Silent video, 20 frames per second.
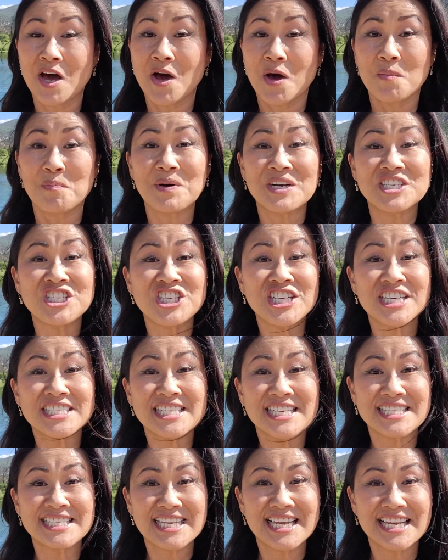But
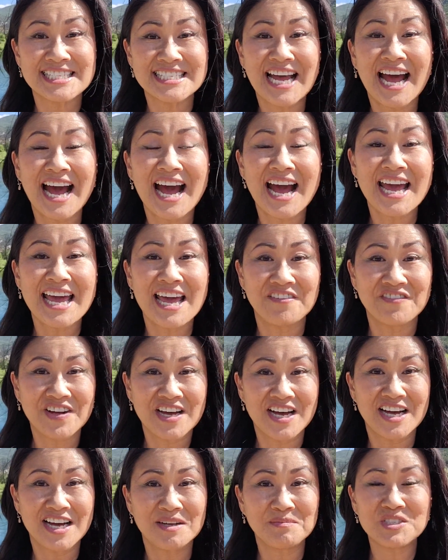Jesus says, I have
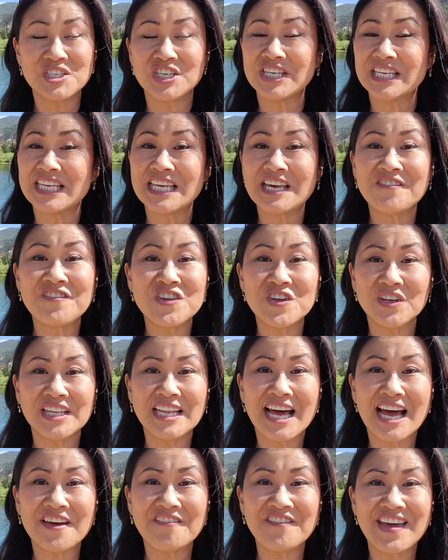come to give you
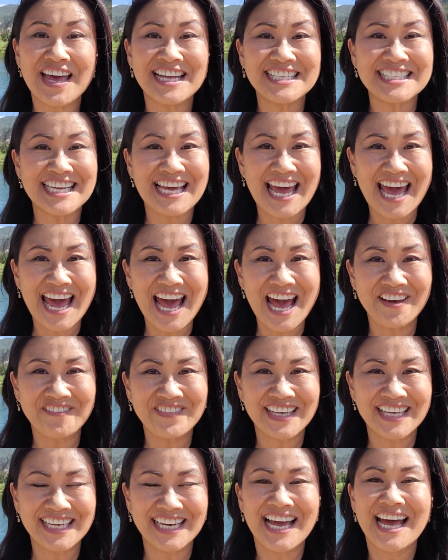life and to have
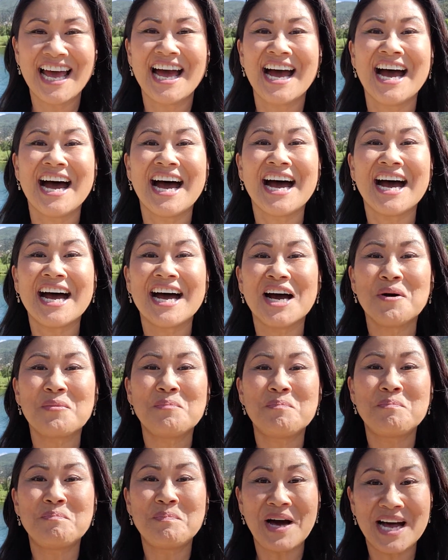it
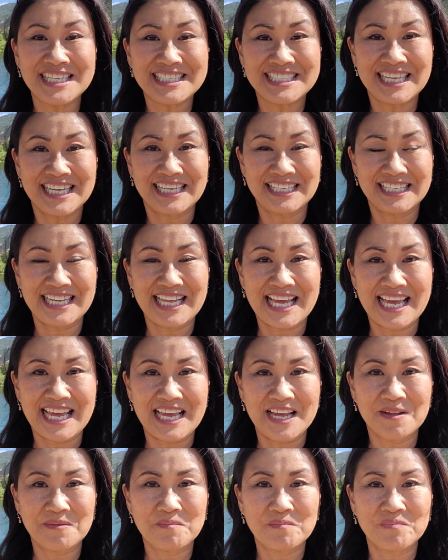
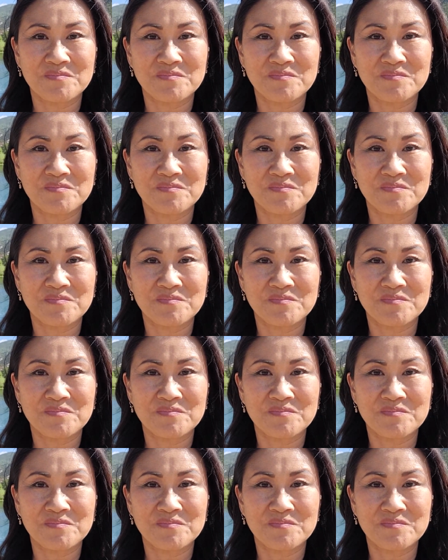abundantly.